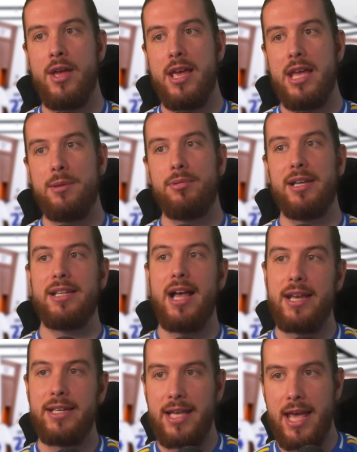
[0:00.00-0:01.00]
He played
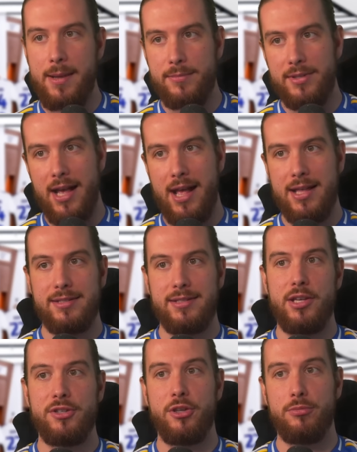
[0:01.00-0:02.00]
9 games as
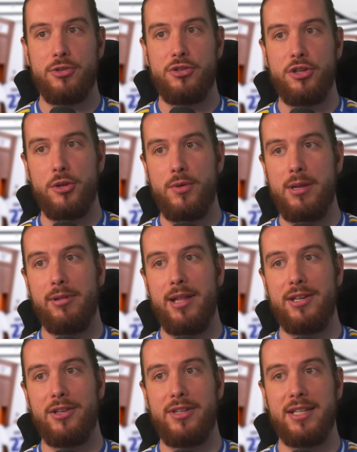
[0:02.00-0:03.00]
a substitute. He
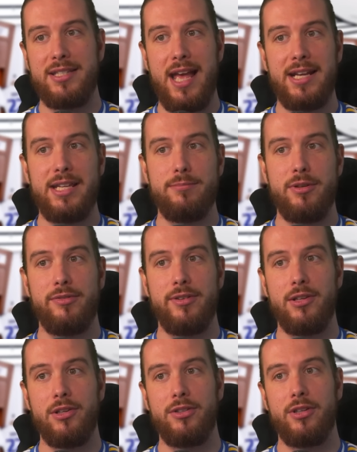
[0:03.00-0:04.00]
played on the attacking
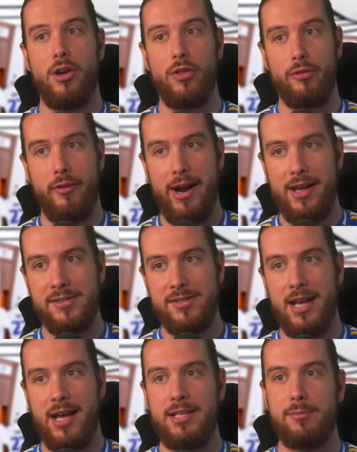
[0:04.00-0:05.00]
midfield on the right-hand
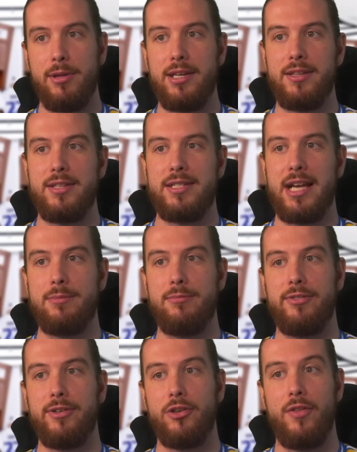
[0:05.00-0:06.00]
side. He played on the attacking
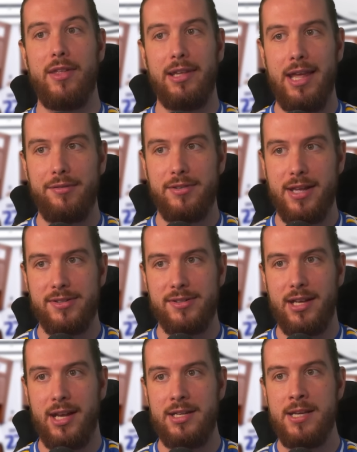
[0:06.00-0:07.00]
midfield on the left-hand
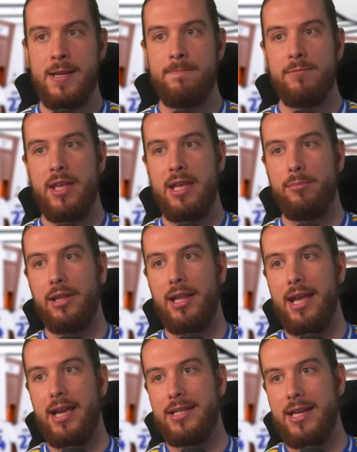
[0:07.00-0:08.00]
side. He
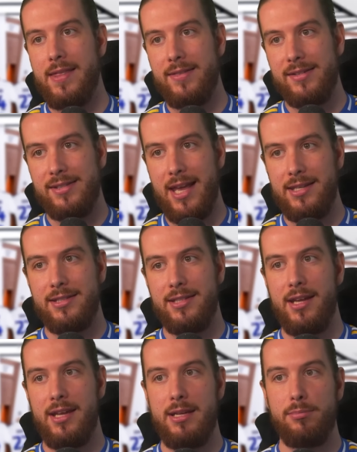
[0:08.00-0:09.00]
played in the
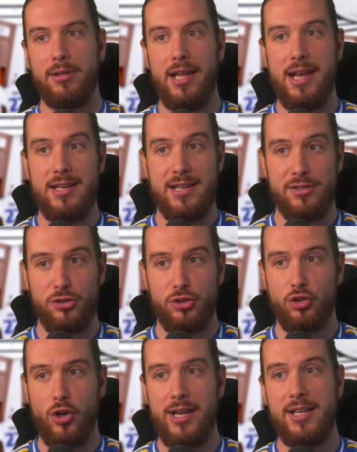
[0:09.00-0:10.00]
centre. He played as a
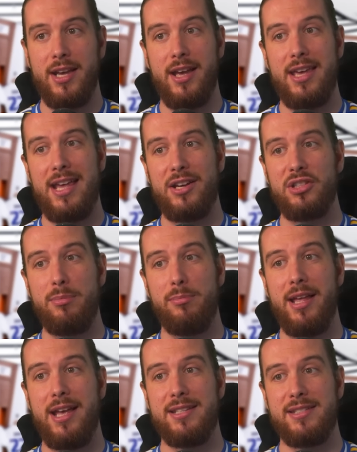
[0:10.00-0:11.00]
striker. He actually
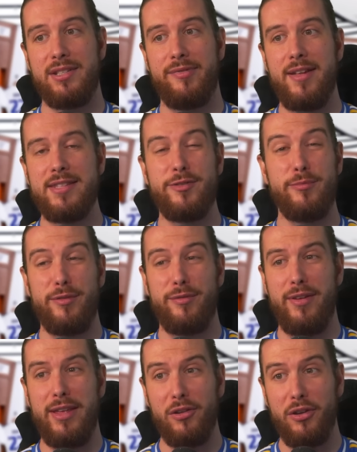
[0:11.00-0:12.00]
played as a defensive
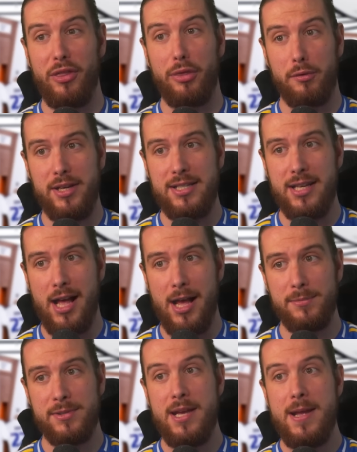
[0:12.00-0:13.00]
midfielder 3
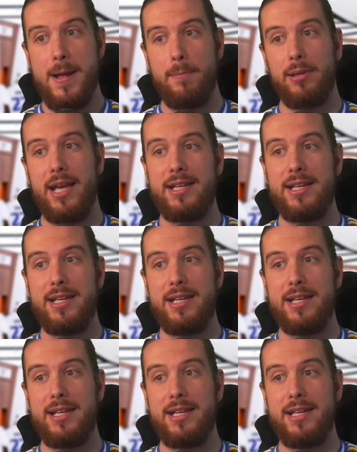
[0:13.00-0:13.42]
times, played as